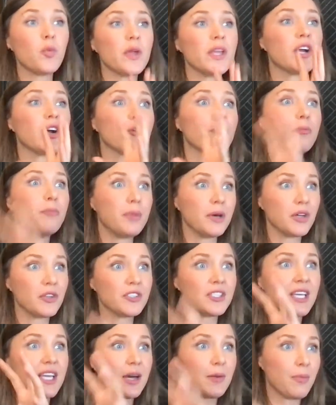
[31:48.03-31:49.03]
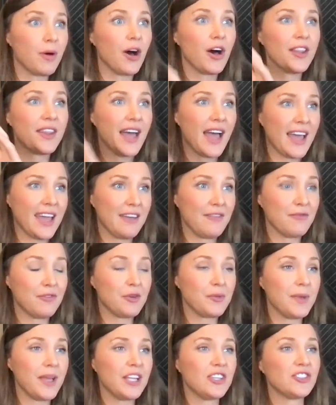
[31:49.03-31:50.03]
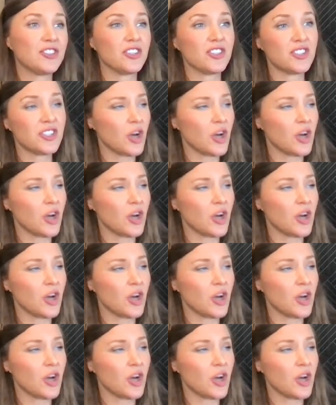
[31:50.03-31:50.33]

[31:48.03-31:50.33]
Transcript: we are building upon that information.